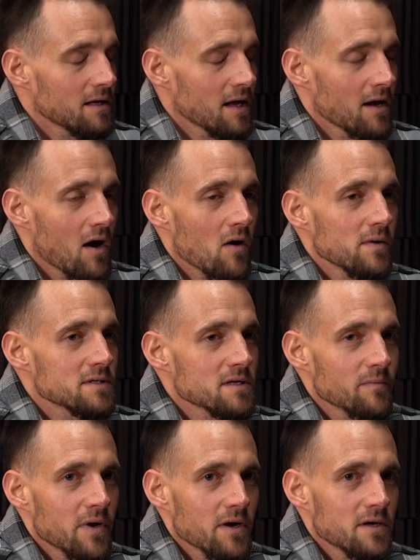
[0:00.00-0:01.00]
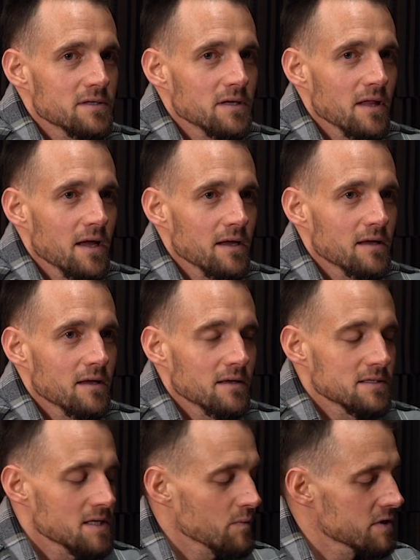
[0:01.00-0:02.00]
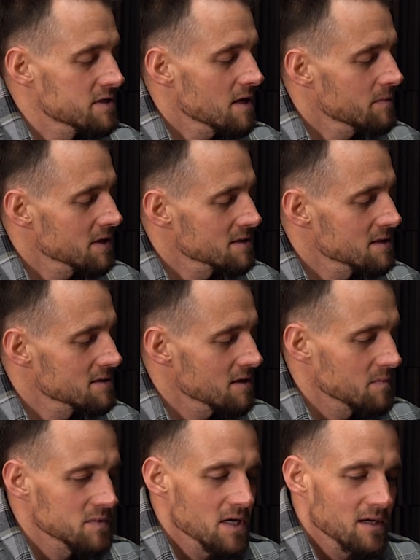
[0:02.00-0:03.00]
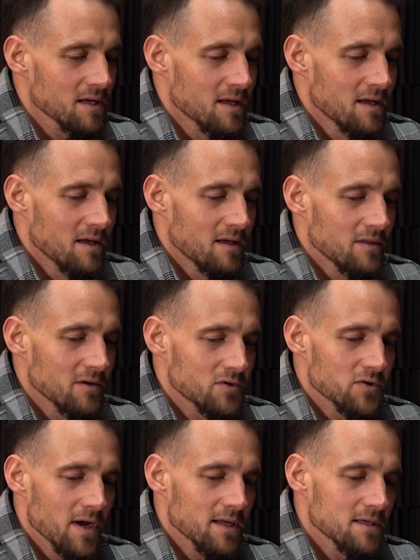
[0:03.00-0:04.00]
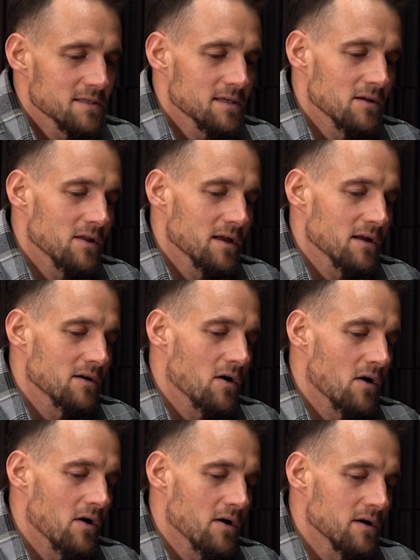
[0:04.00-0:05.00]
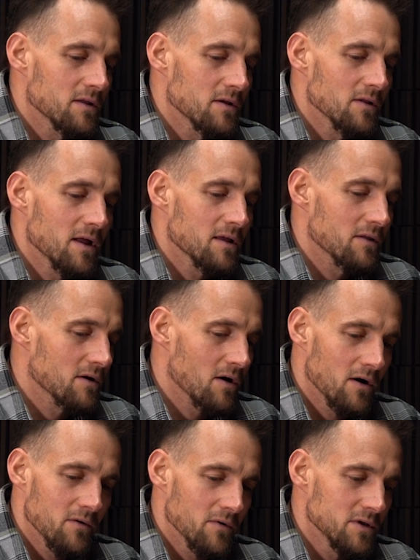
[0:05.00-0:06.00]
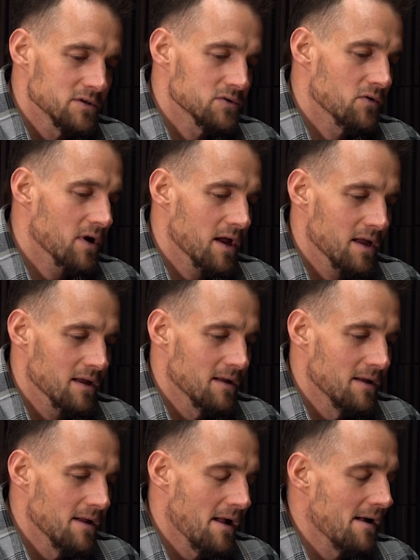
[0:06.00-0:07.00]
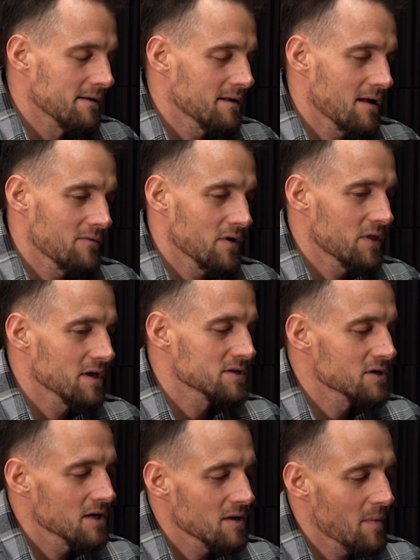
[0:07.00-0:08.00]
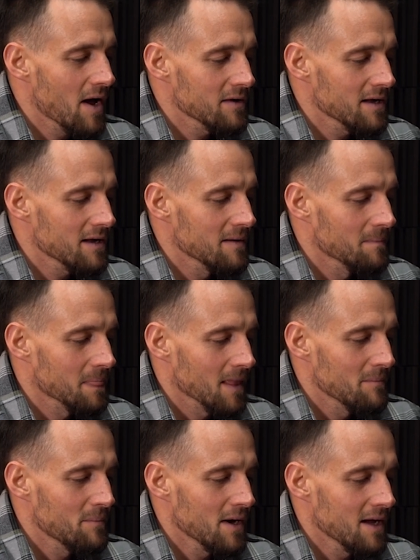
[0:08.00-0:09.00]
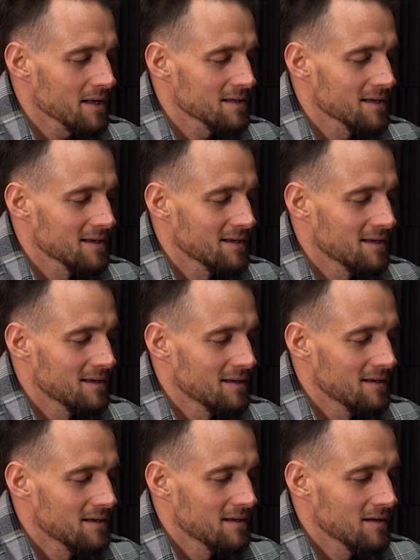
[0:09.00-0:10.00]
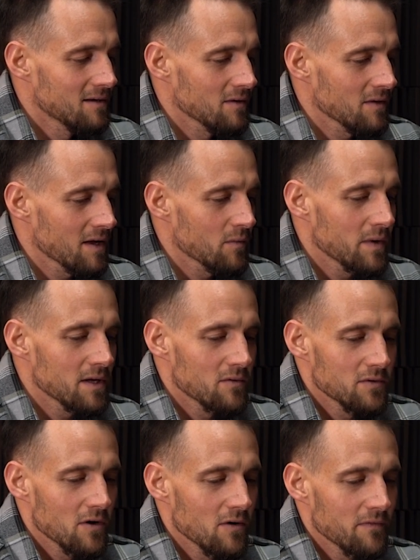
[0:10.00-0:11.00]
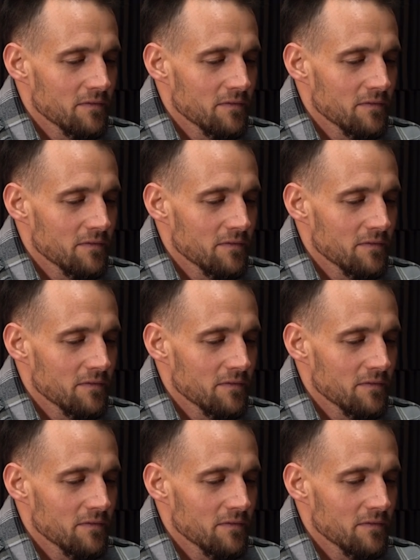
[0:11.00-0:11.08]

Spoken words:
And I always compare it to like, same with septic systems, like they're trying to sell like a car and they're like, the car runs great, everything's good about it, but like we don't know